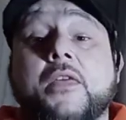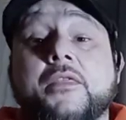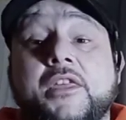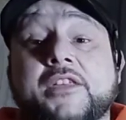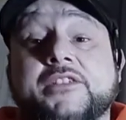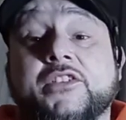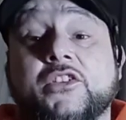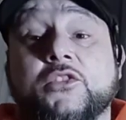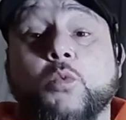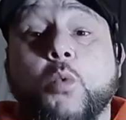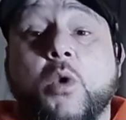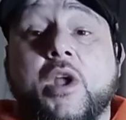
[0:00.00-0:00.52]

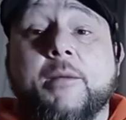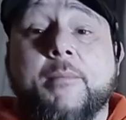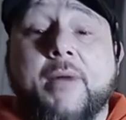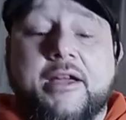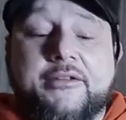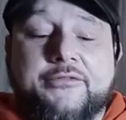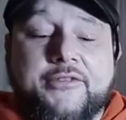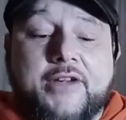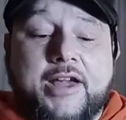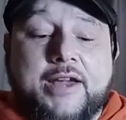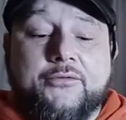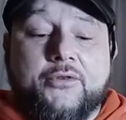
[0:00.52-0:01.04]
this is one of
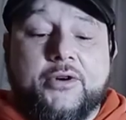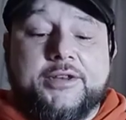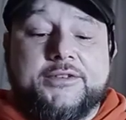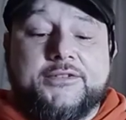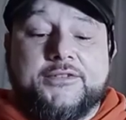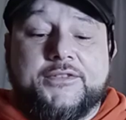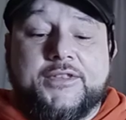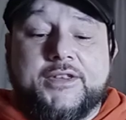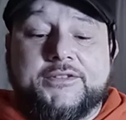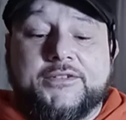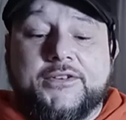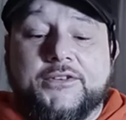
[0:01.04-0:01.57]
my
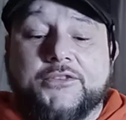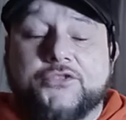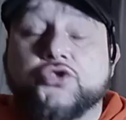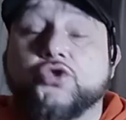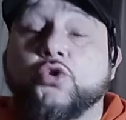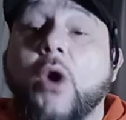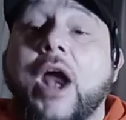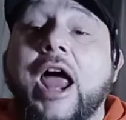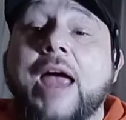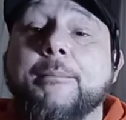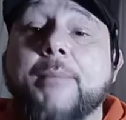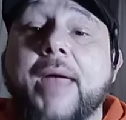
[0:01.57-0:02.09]
favorites. This is
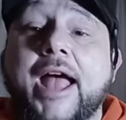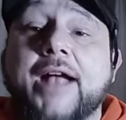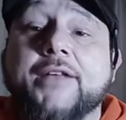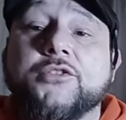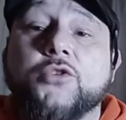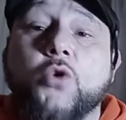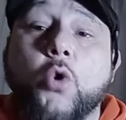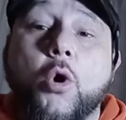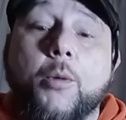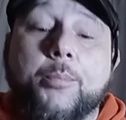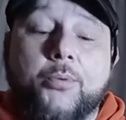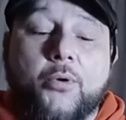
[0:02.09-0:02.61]
Trimax
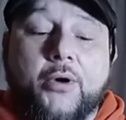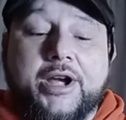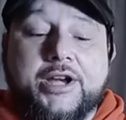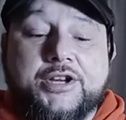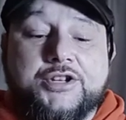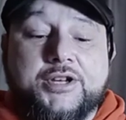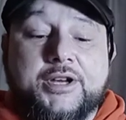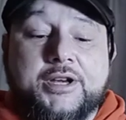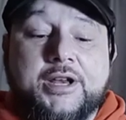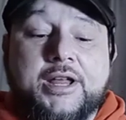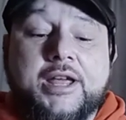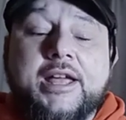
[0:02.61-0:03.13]

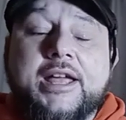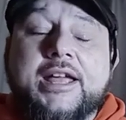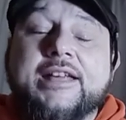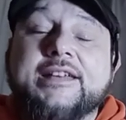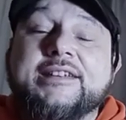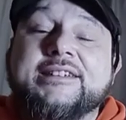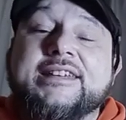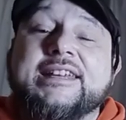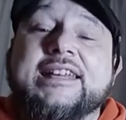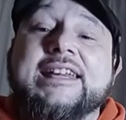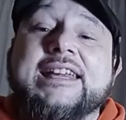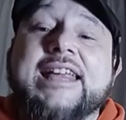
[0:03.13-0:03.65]
Corporation,
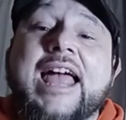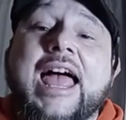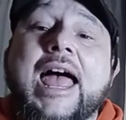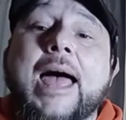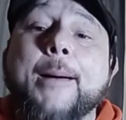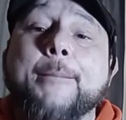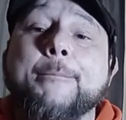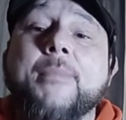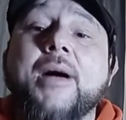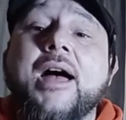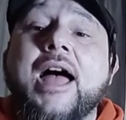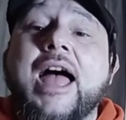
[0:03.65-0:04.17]

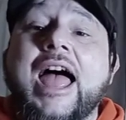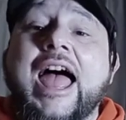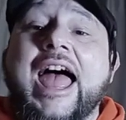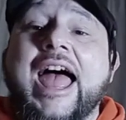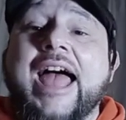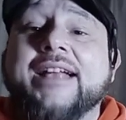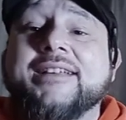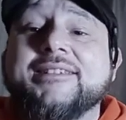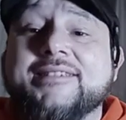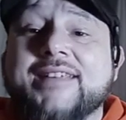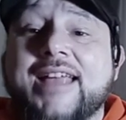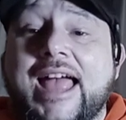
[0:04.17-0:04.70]

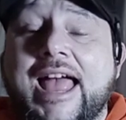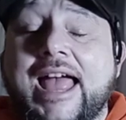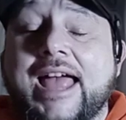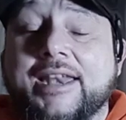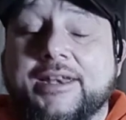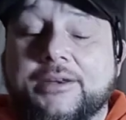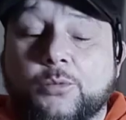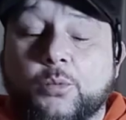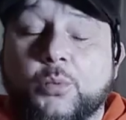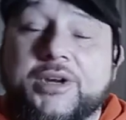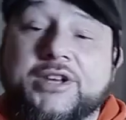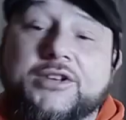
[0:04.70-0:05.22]

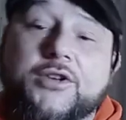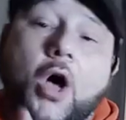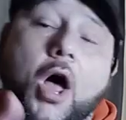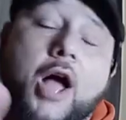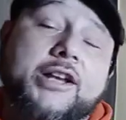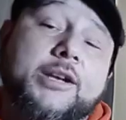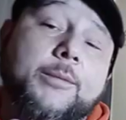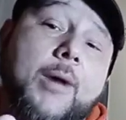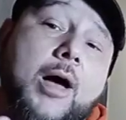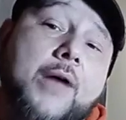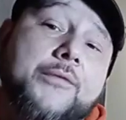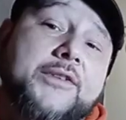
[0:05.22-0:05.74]
TMXN. We
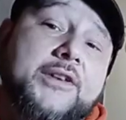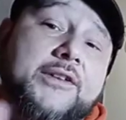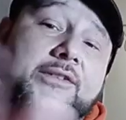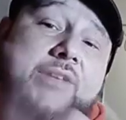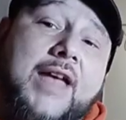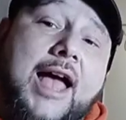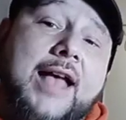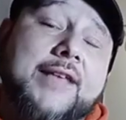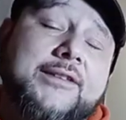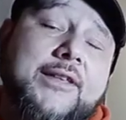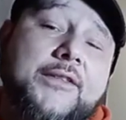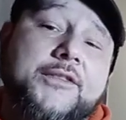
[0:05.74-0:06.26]
talked about these
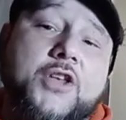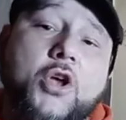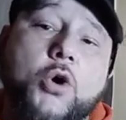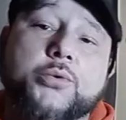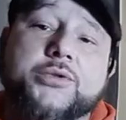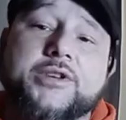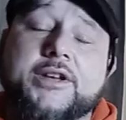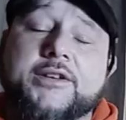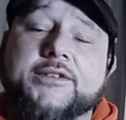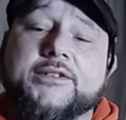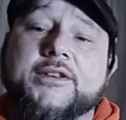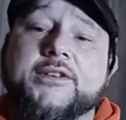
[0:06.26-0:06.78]
guys on the
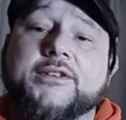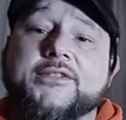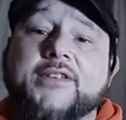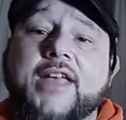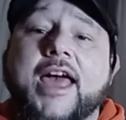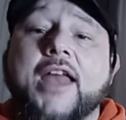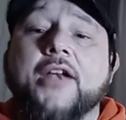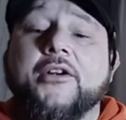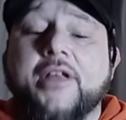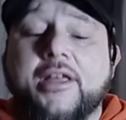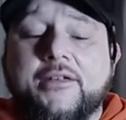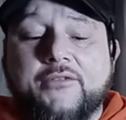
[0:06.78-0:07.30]
OTC
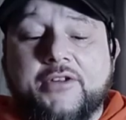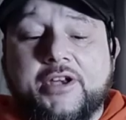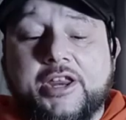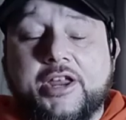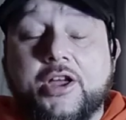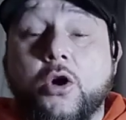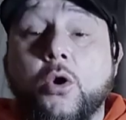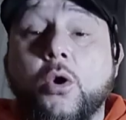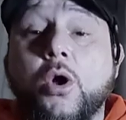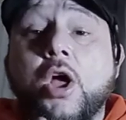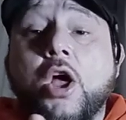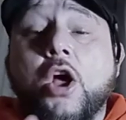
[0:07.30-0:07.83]
Saturday
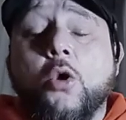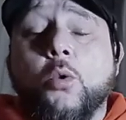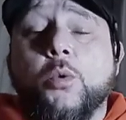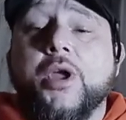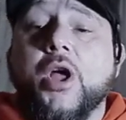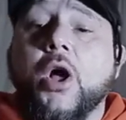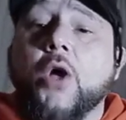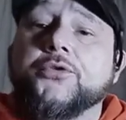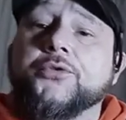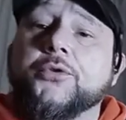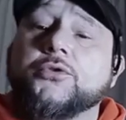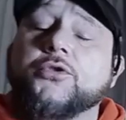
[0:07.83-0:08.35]
video.
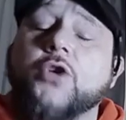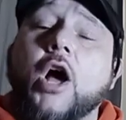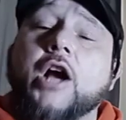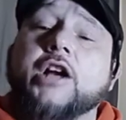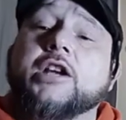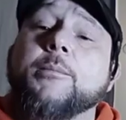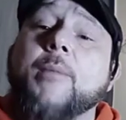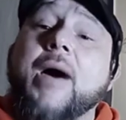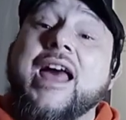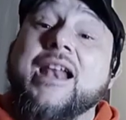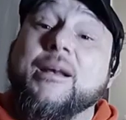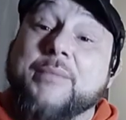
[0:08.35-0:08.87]
We also
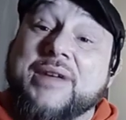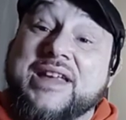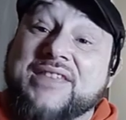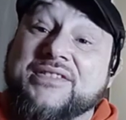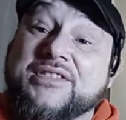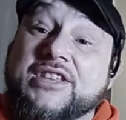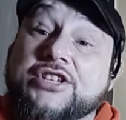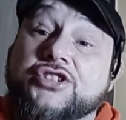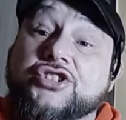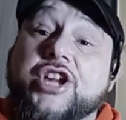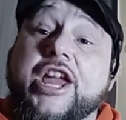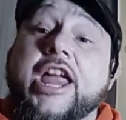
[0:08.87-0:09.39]
talked about them
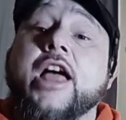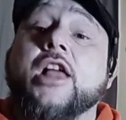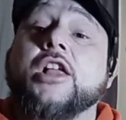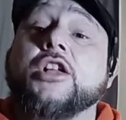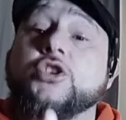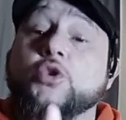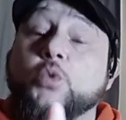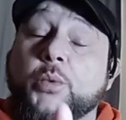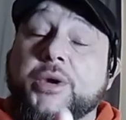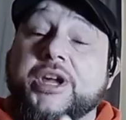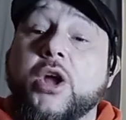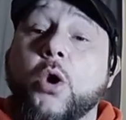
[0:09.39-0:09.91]
in the
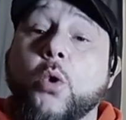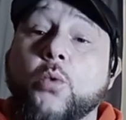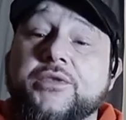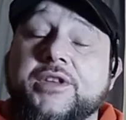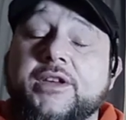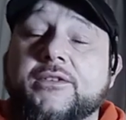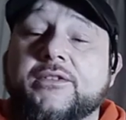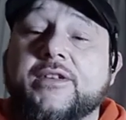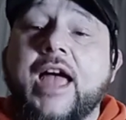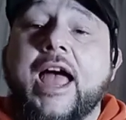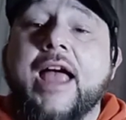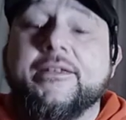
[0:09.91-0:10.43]
challenge. We own
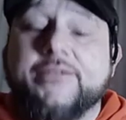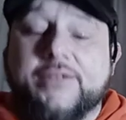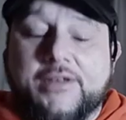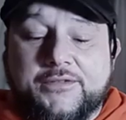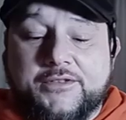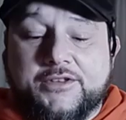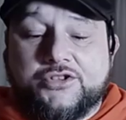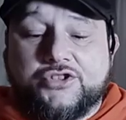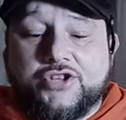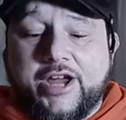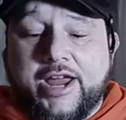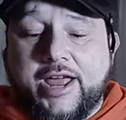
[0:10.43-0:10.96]
these guys
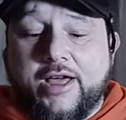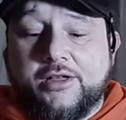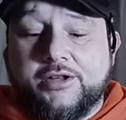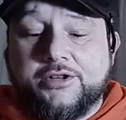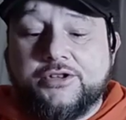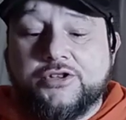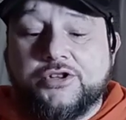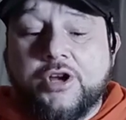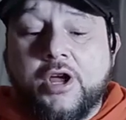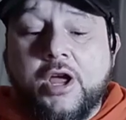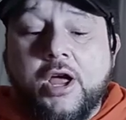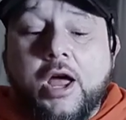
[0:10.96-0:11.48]
in the
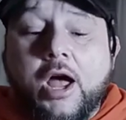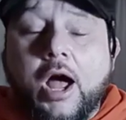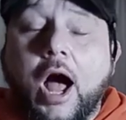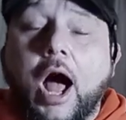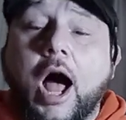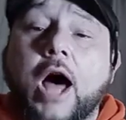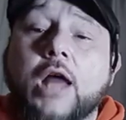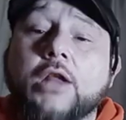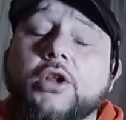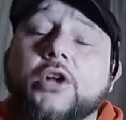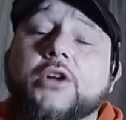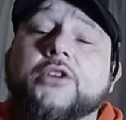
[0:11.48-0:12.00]
challenge.
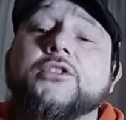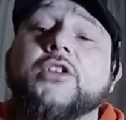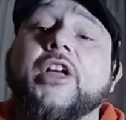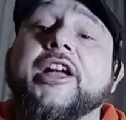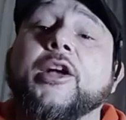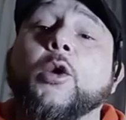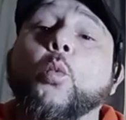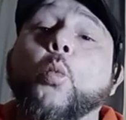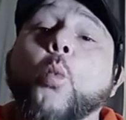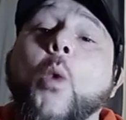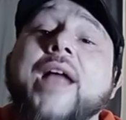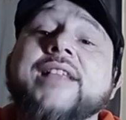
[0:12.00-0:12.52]
Looks
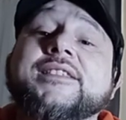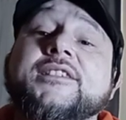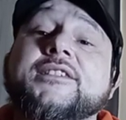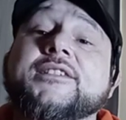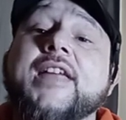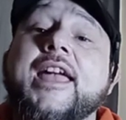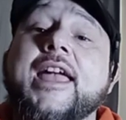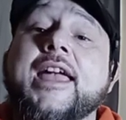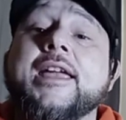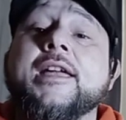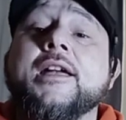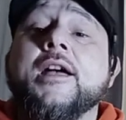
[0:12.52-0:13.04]
like
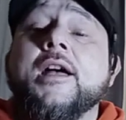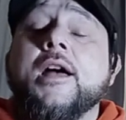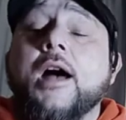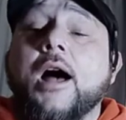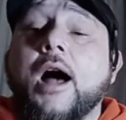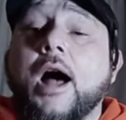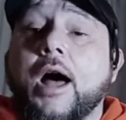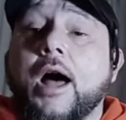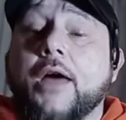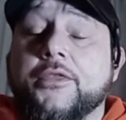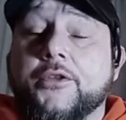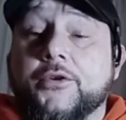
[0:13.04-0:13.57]
Wednesday
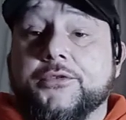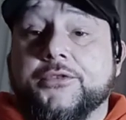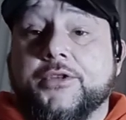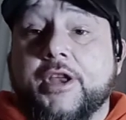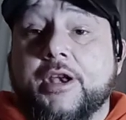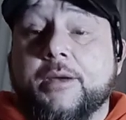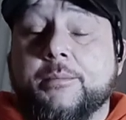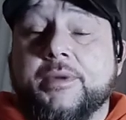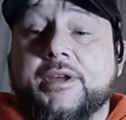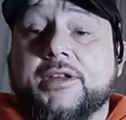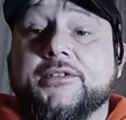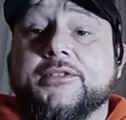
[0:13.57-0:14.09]
there's
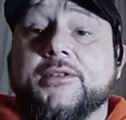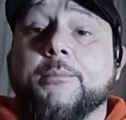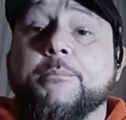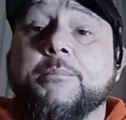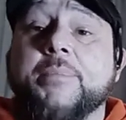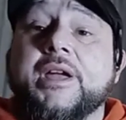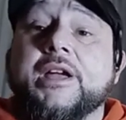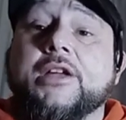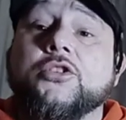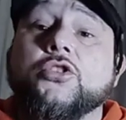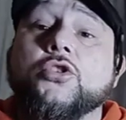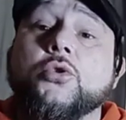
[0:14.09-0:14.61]
going to be some
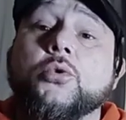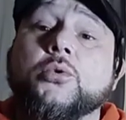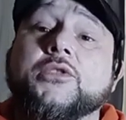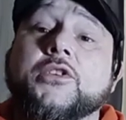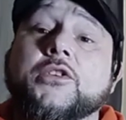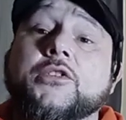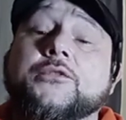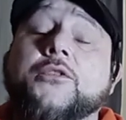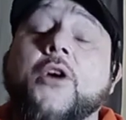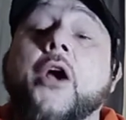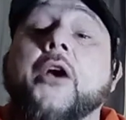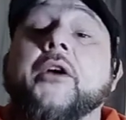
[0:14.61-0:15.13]
big news
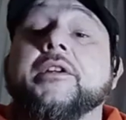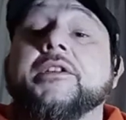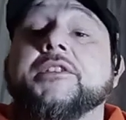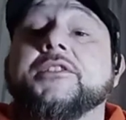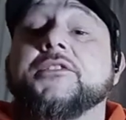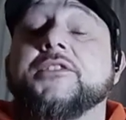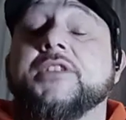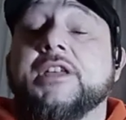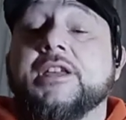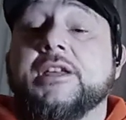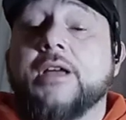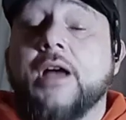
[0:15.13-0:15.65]
as far
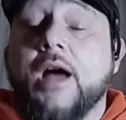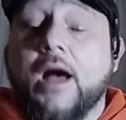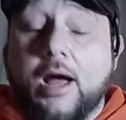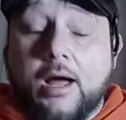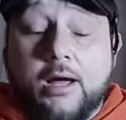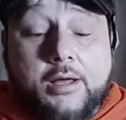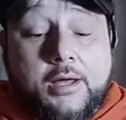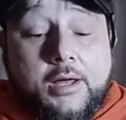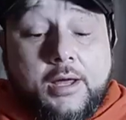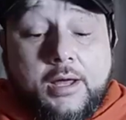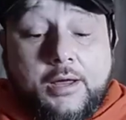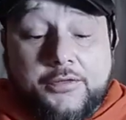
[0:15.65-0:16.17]
as
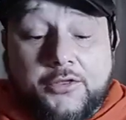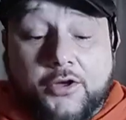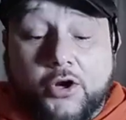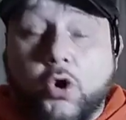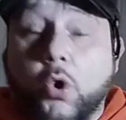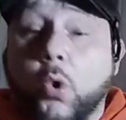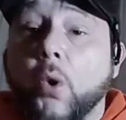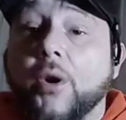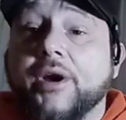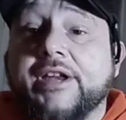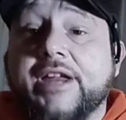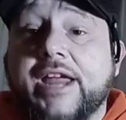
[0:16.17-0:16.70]
the
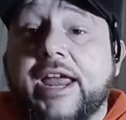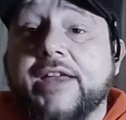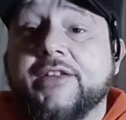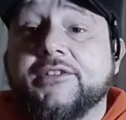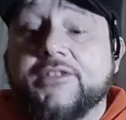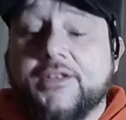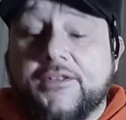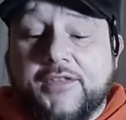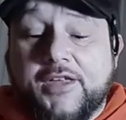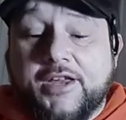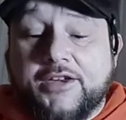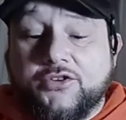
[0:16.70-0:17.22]
court
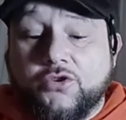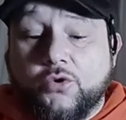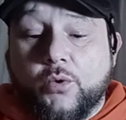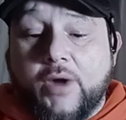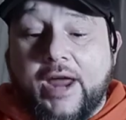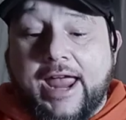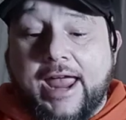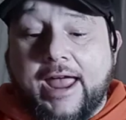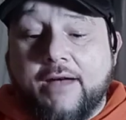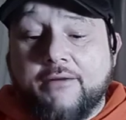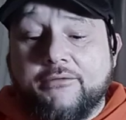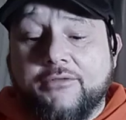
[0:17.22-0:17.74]
case that they do
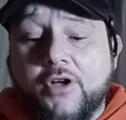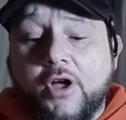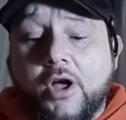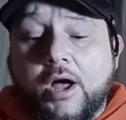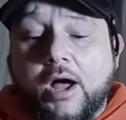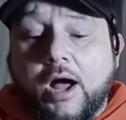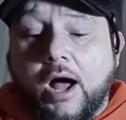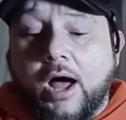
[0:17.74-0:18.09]
have.